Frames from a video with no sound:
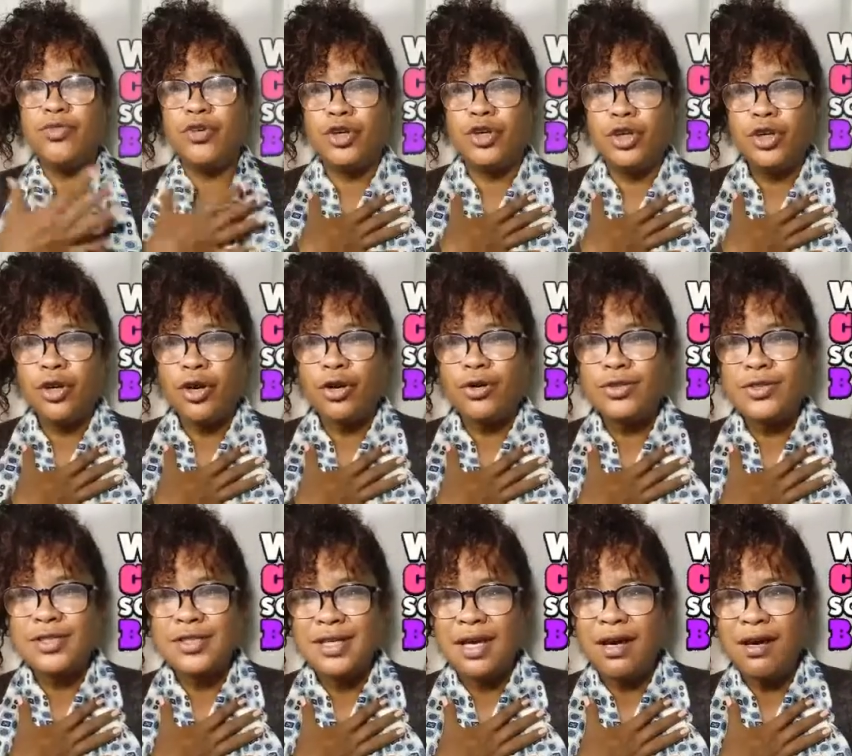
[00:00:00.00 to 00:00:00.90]
for your
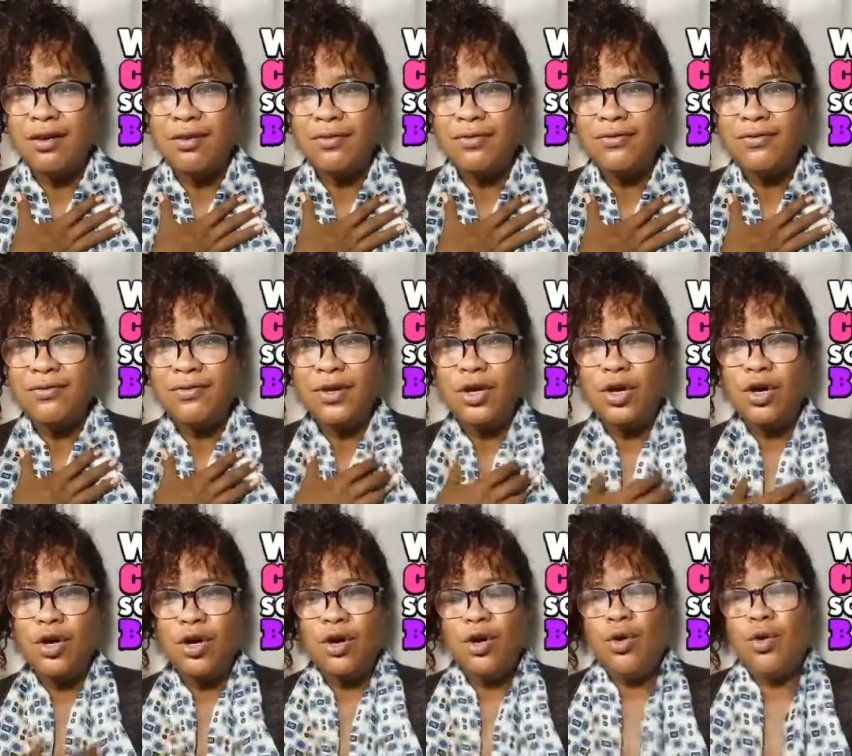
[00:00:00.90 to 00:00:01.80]
own self
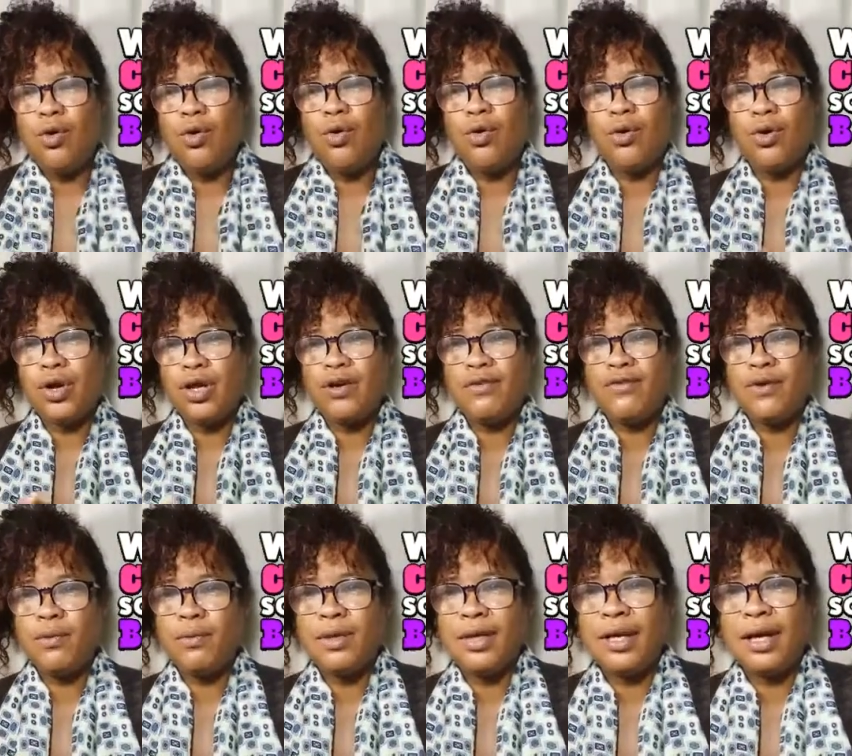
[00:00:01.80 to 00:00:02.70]
or if
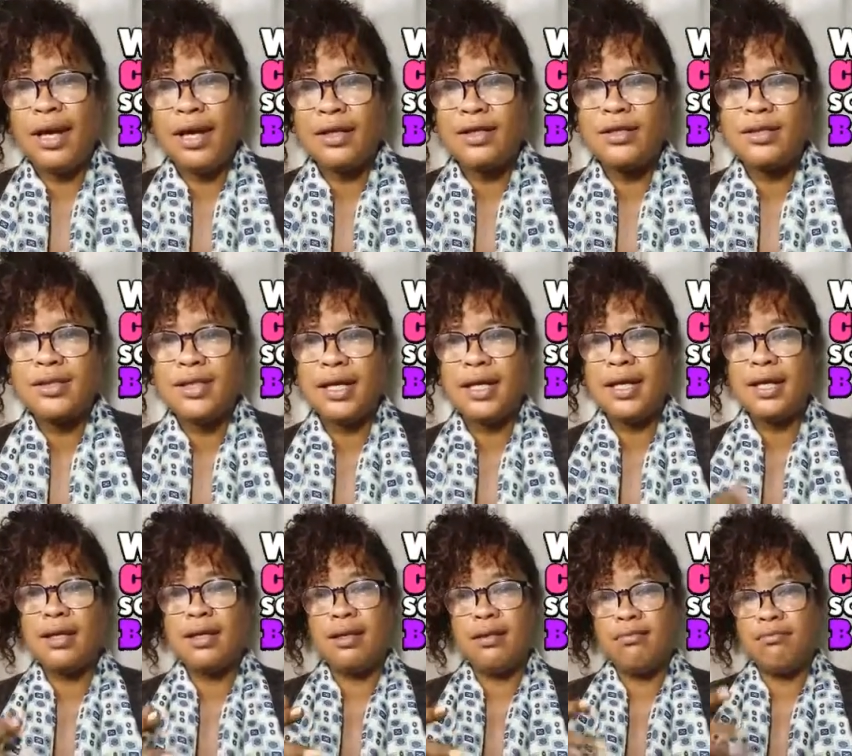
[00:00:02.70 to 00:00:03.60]
you would like to
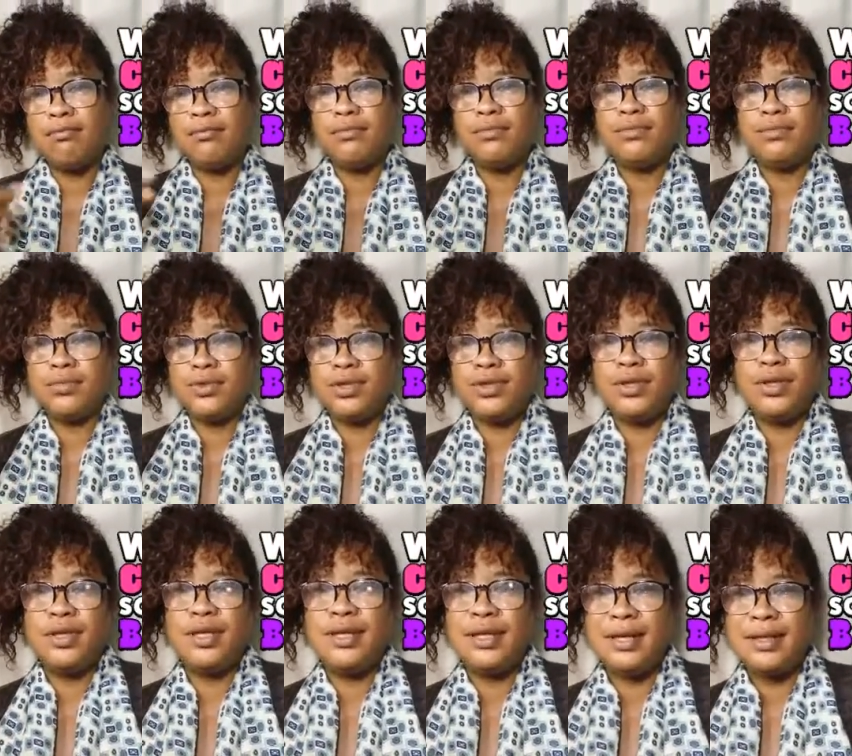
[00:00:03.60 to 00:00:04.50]
take it
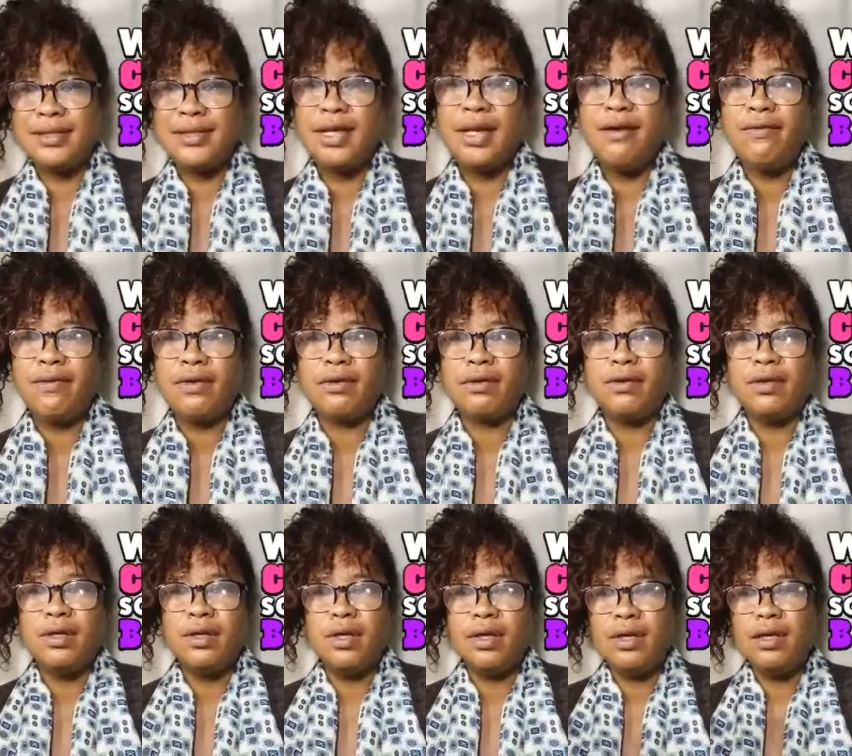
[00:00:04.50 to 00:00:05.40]
to the next level
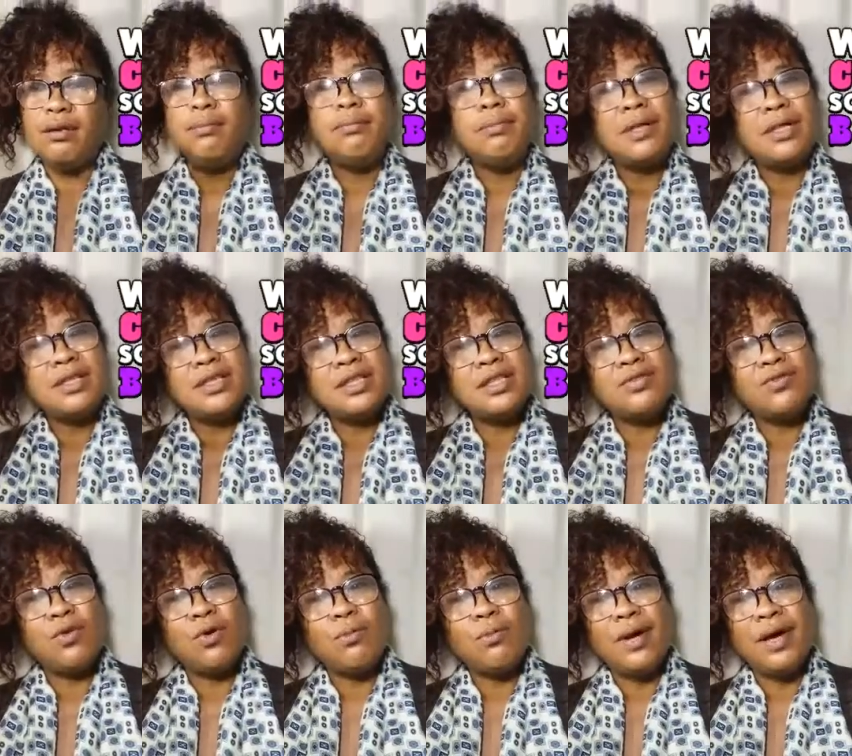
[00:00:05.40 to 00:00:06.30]
business
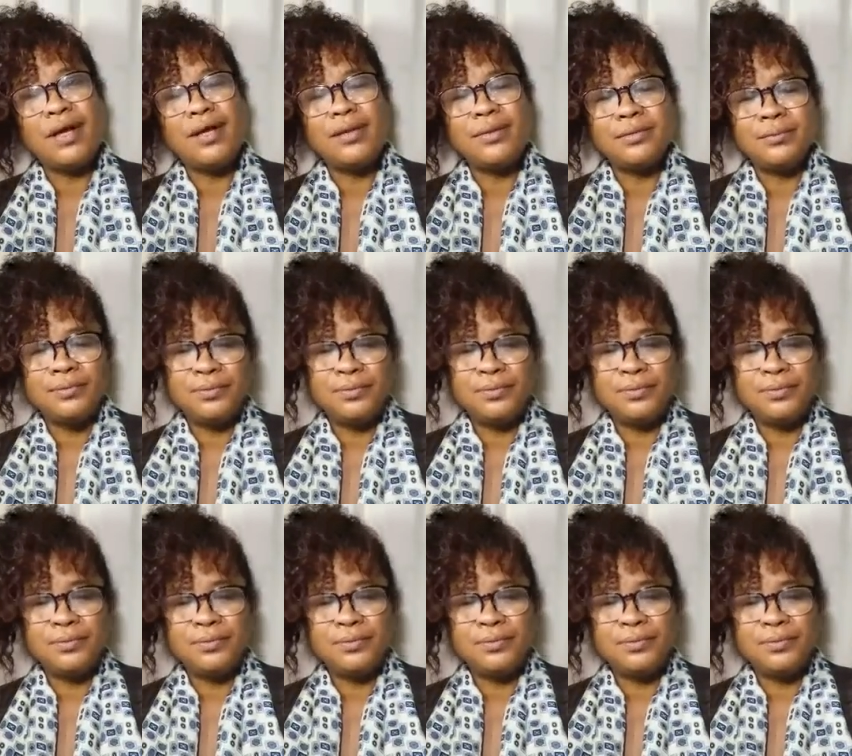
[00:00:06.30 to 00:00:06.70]
format